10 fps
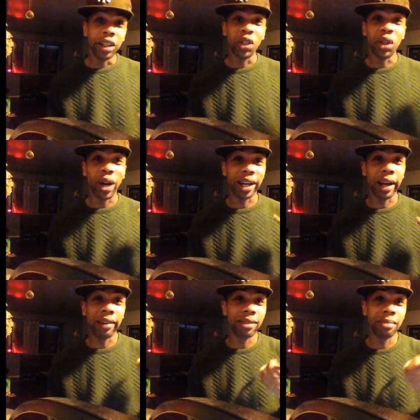You know, I
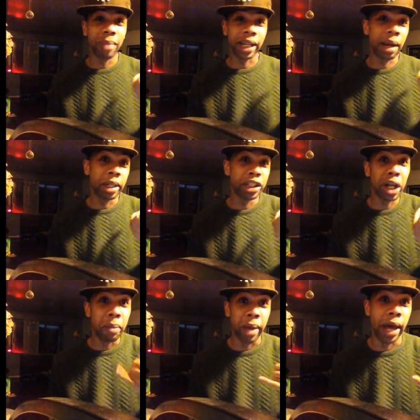got the I got my
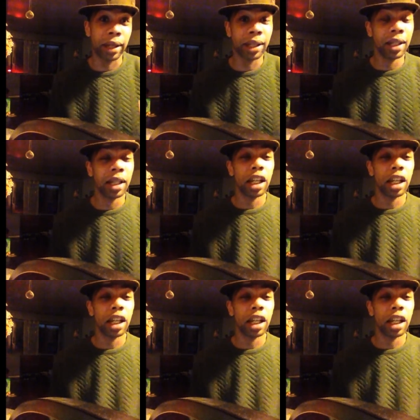job back.